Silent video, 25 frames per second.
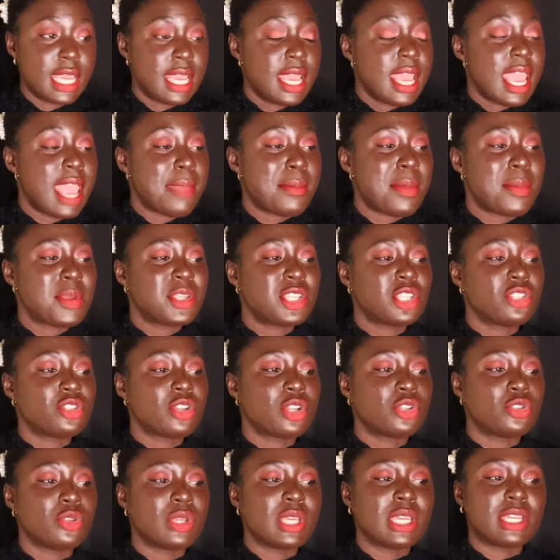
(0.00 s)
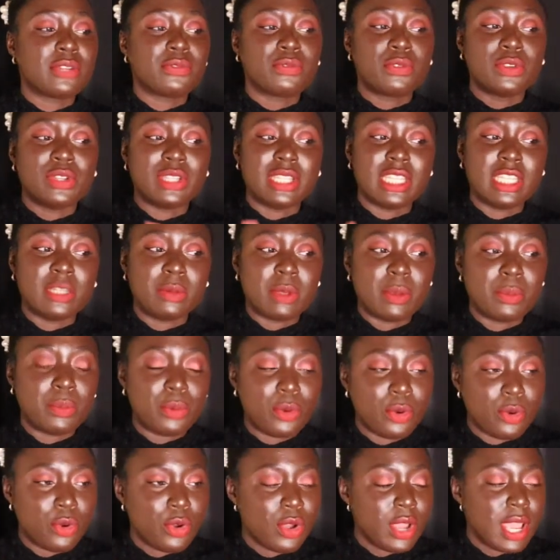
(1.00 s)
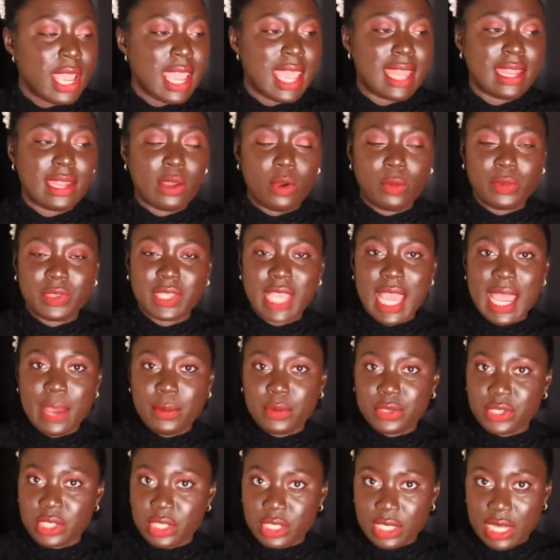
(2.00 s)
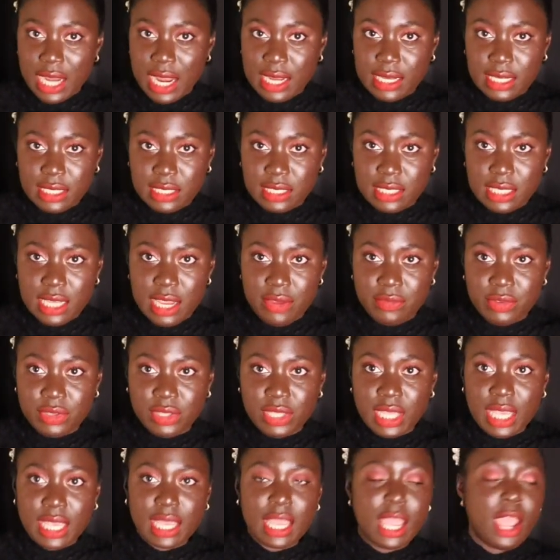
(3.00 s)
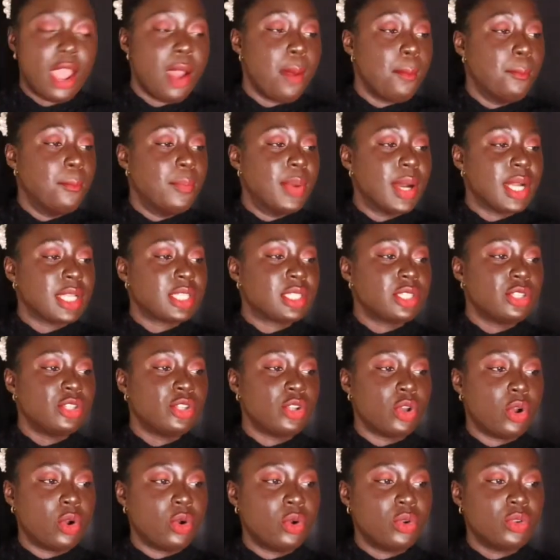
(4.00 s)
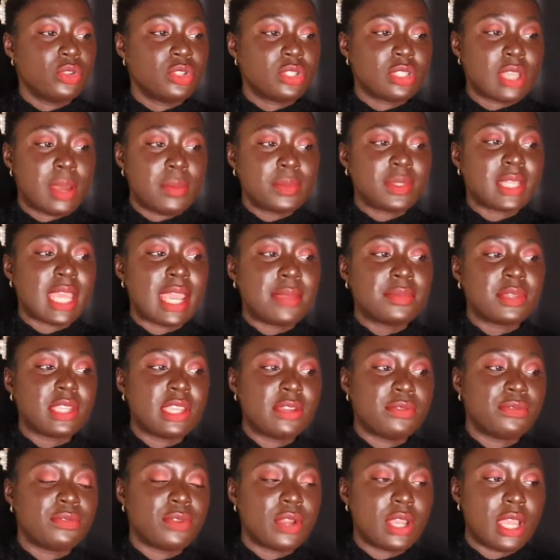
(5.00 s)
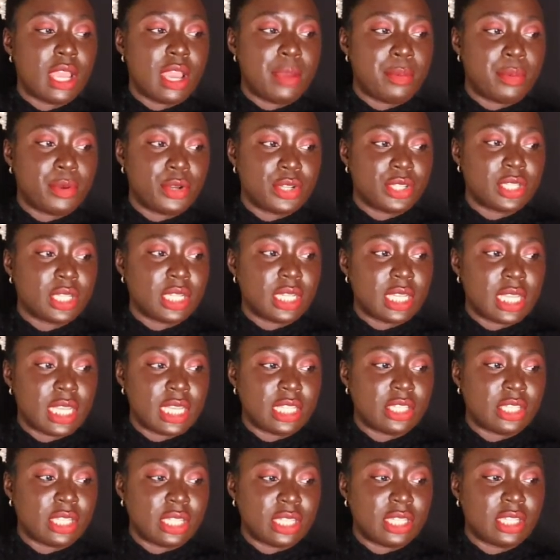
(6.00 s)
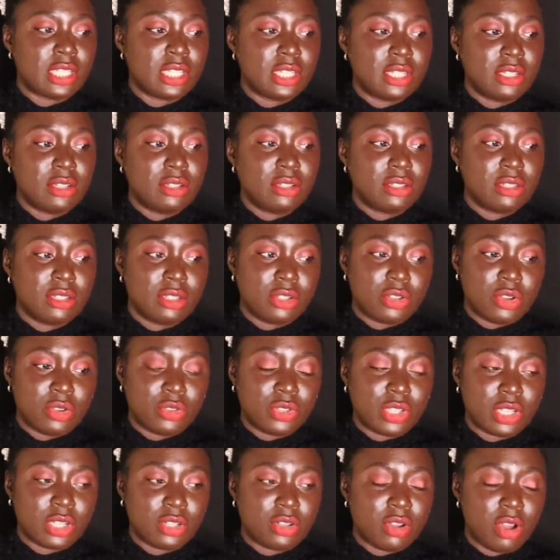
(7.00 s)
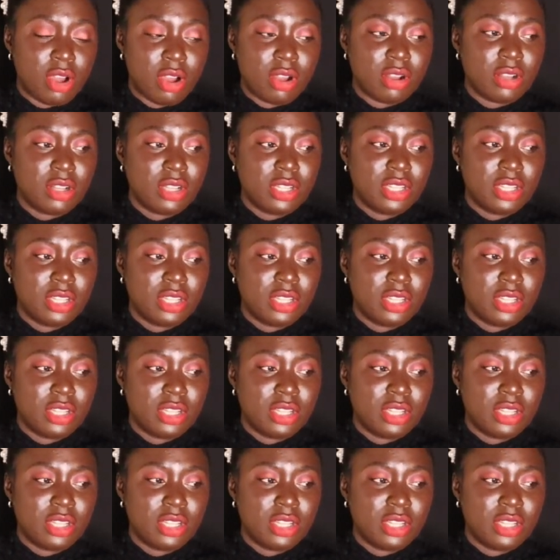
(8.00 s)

And maybe she's not doing it for these people. And obviously I wasn't there. I didn't see everything. But, you know, sometimes if a person isn't, you know, they're not,